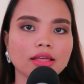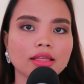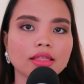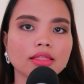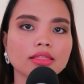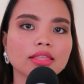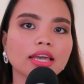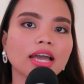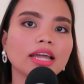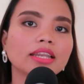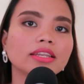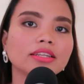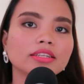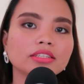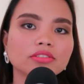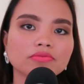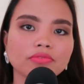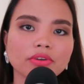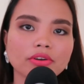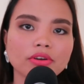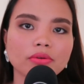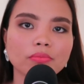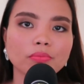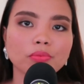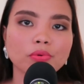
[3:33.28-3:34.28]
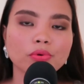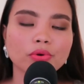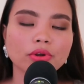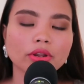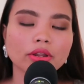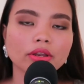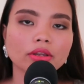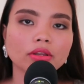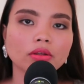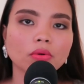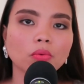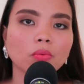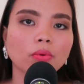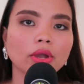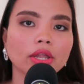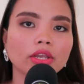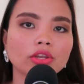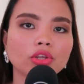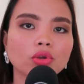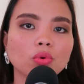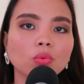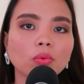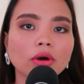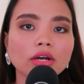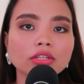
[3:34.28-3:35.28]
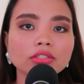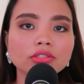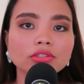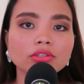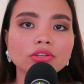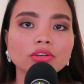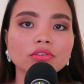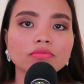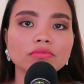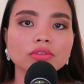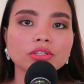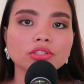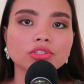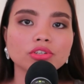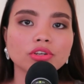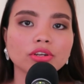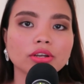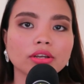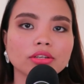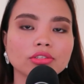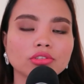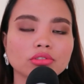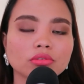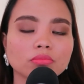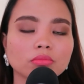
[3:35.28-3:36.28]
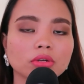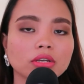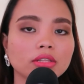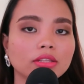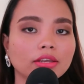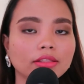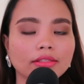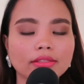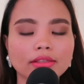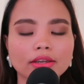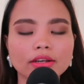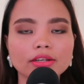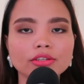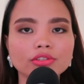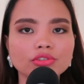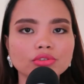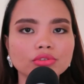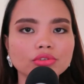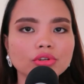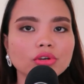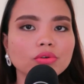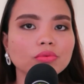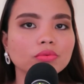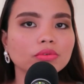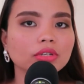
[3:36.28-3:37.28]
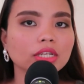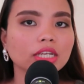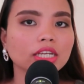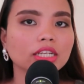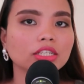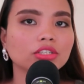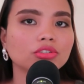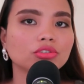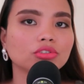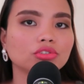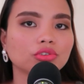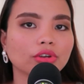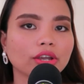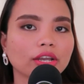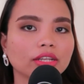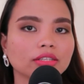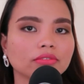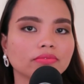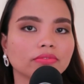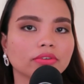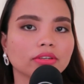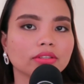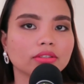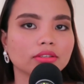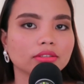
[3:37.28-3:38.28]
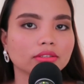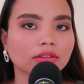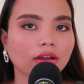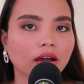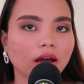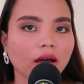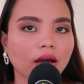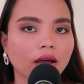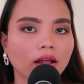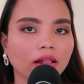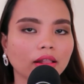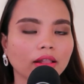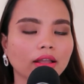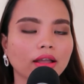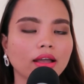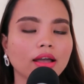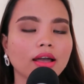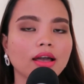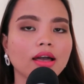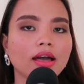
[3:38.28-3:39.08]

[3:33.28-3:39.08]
That is very important when you want to convince your customer that there is no need to transfer this call.